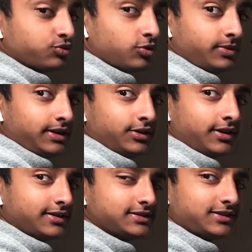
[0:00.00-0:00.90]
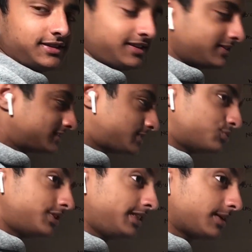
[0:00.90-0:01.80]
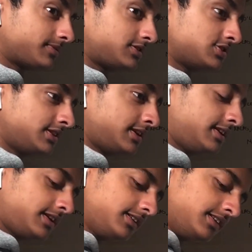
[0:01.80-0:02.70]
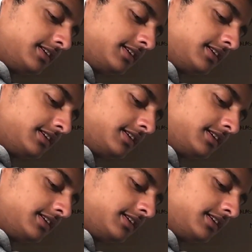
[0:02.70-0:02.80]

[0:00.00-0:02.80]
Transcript: probably looking at signing someone in that position, hint,